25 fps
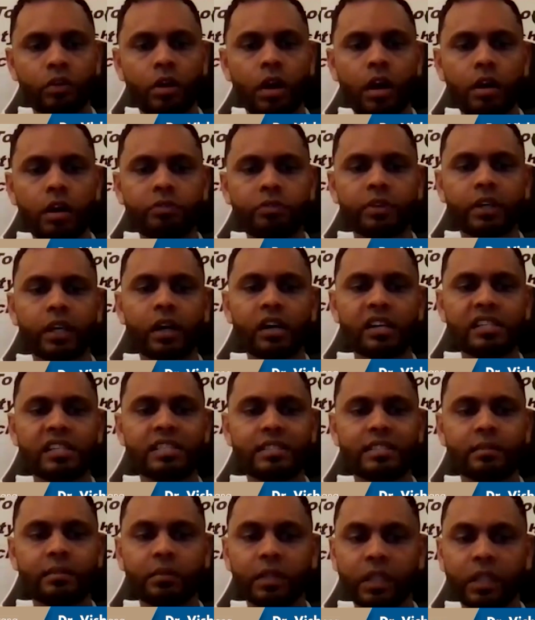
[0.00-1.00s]
to offer
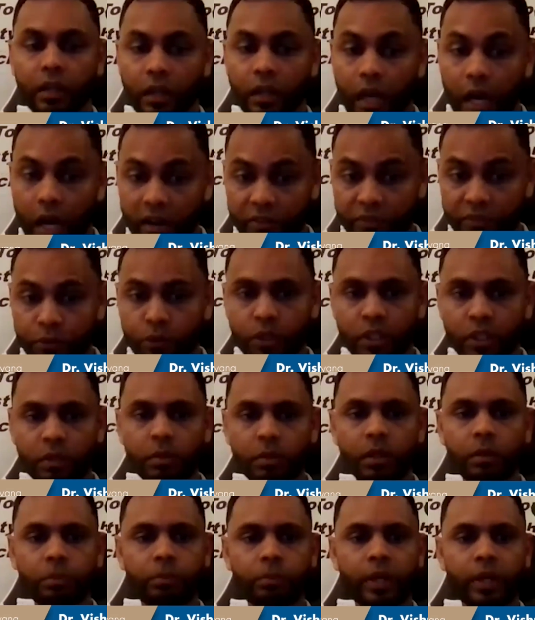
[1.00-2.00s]
customer
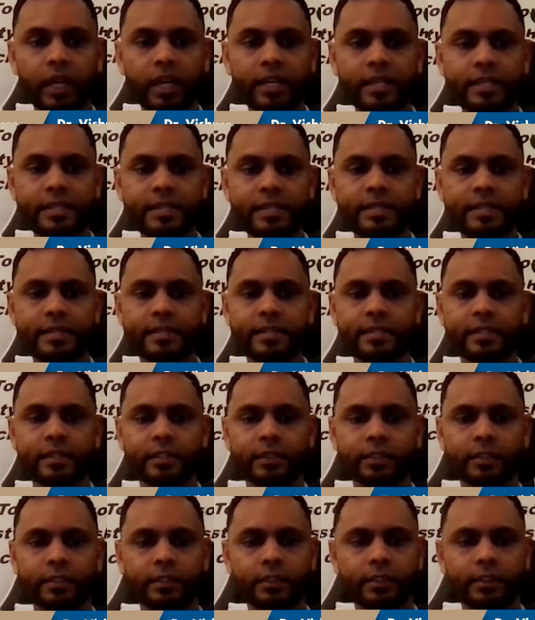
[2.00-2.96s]
affordable price,